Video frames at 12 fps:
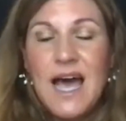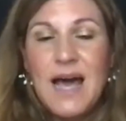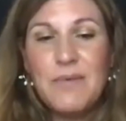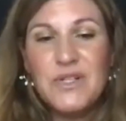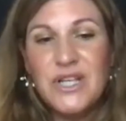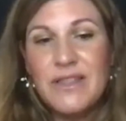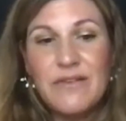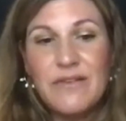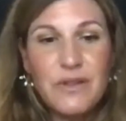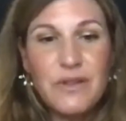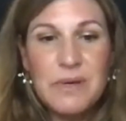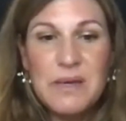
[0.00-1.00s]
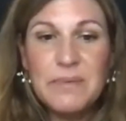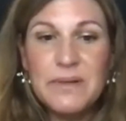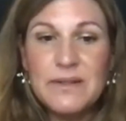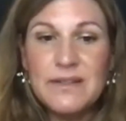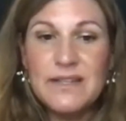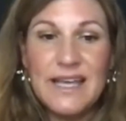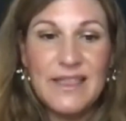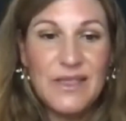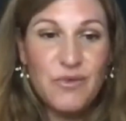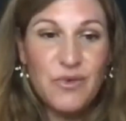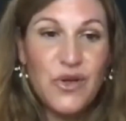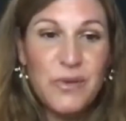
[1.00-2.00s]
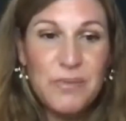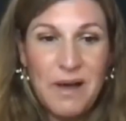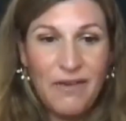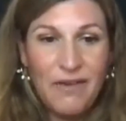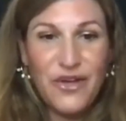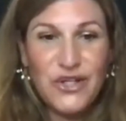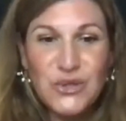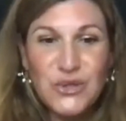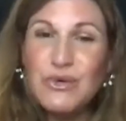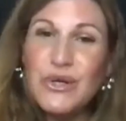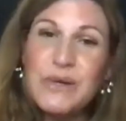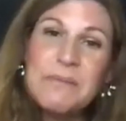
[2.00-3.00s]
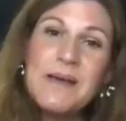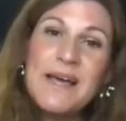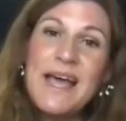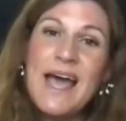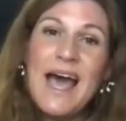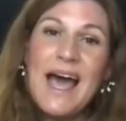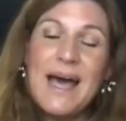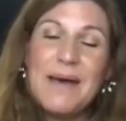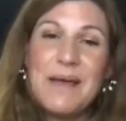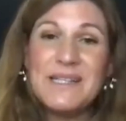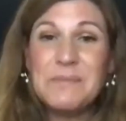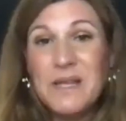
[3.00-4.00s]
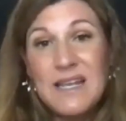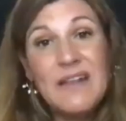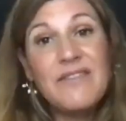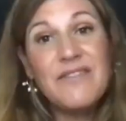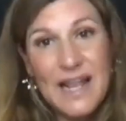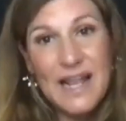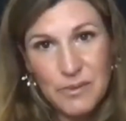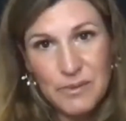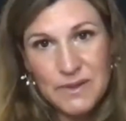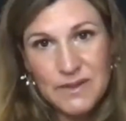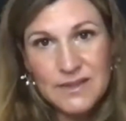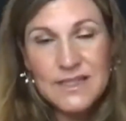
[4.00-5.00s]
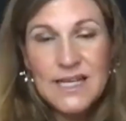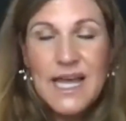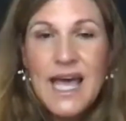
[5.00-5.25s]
which I think for the people in the room, our virtual room, has been invaluable.